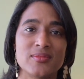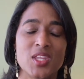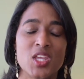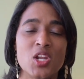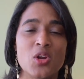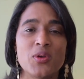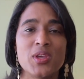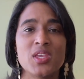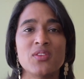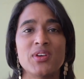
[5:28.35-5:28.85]

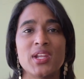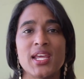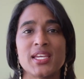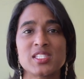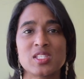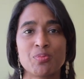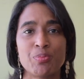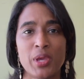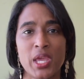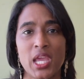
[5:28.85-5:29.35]
You know, even
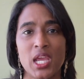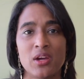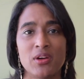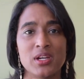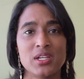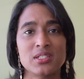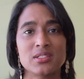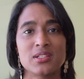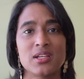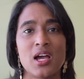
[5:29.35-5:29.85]
as a
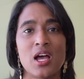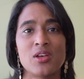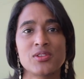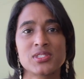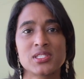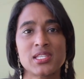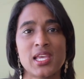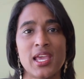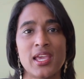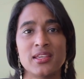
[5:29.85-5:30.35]
parent, I'll
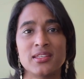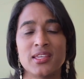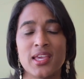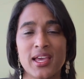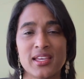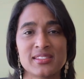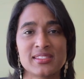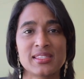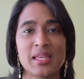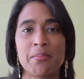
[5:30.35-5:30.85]
say,
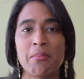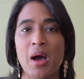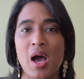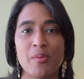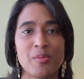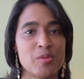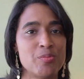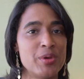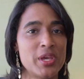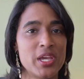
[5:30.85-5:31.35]
yes, the
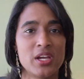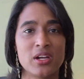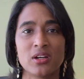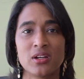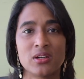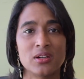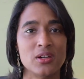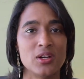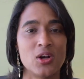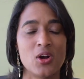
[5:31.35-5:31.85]
mama
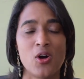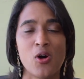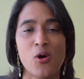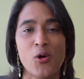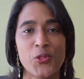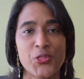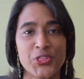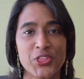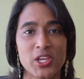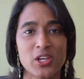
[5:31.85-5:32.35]
bear
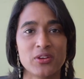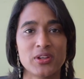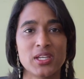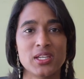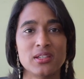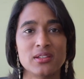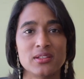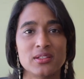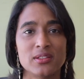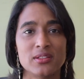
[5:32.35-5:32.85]
whole
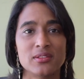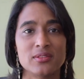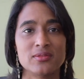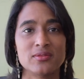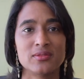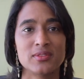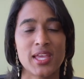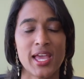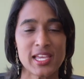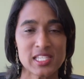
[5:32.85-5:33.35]
theory
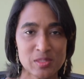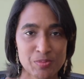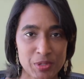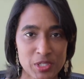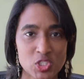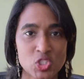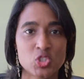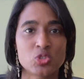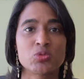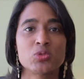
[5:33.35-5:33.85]
has
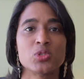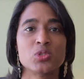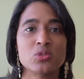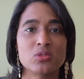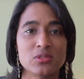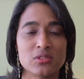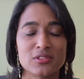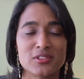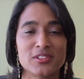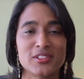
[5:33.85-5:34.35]
been
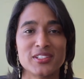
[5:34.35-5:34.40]
true